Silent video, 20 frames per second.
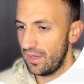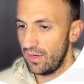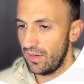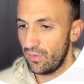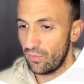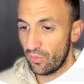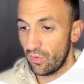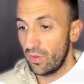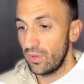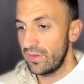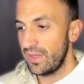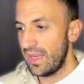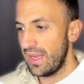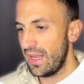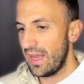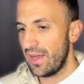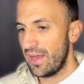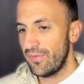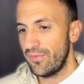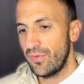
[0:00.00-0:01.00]
role they
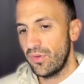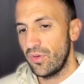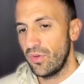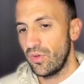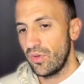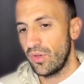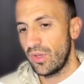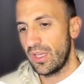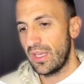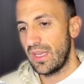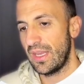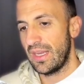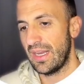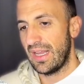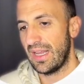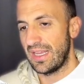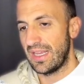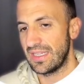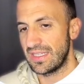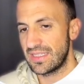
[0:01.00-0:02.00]
have, you can
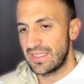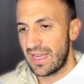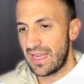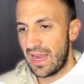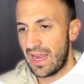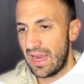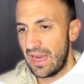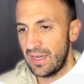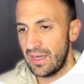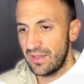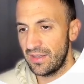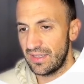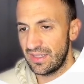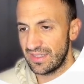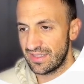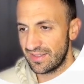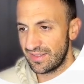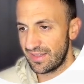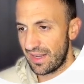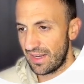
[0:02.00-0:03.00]
assign the
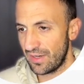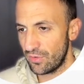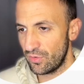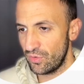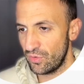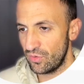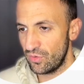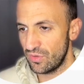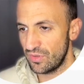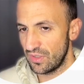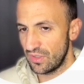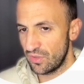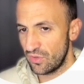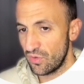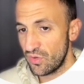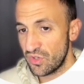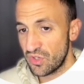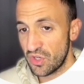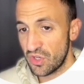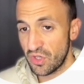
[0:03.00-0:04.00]
status
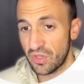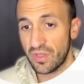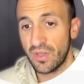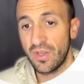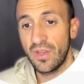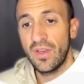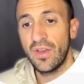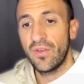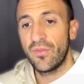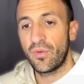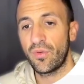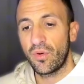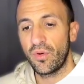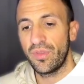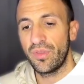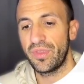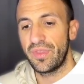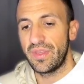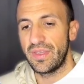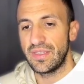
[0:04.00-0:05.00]

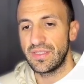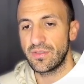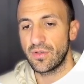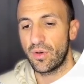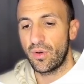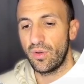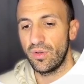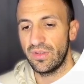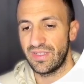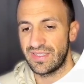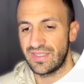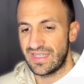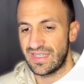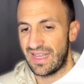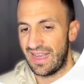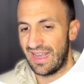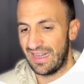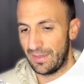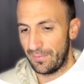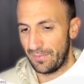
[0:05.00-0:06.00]
for all these
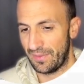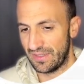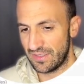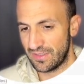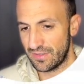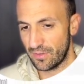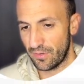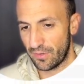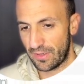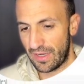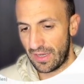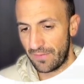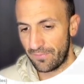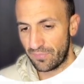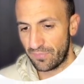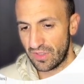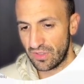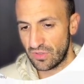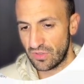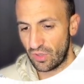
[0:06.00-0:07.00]
elements. Okay,
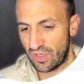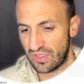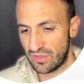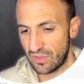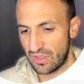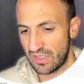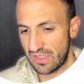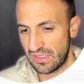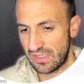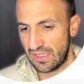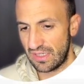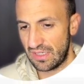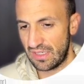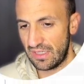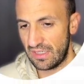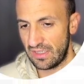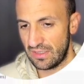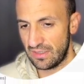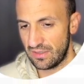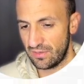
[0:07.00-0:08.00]
so as you can see,
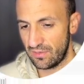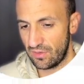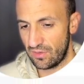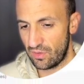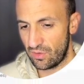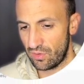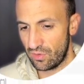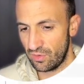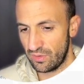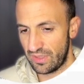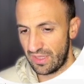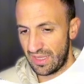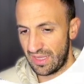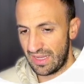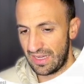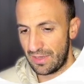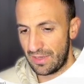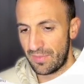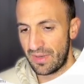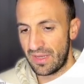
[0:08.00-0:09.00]
is all the
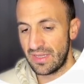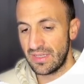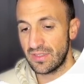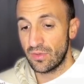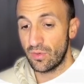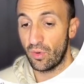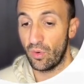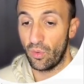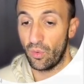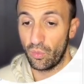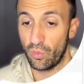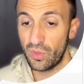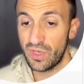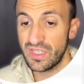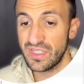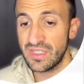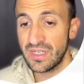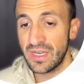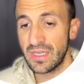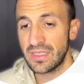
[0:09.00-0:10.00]
elements or
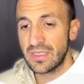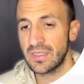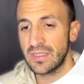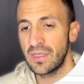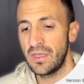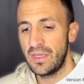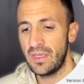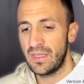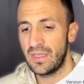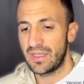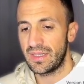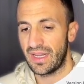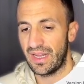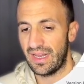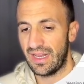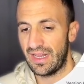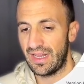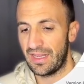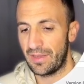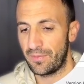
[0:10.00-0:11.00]
widgets
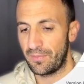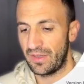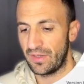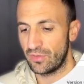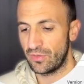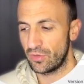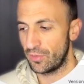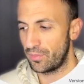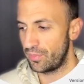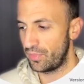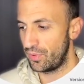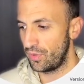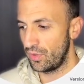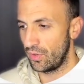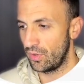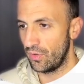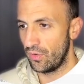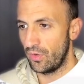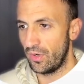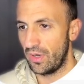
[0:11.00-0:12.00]
that Elementor
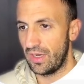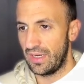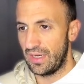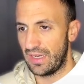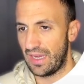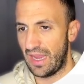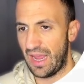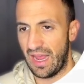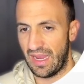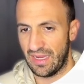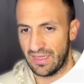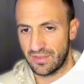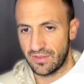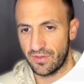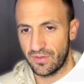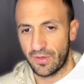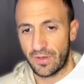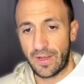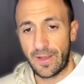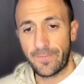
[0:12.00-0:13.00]
Pro has.
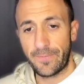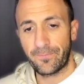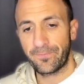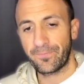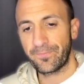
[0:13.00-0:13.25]
Okay,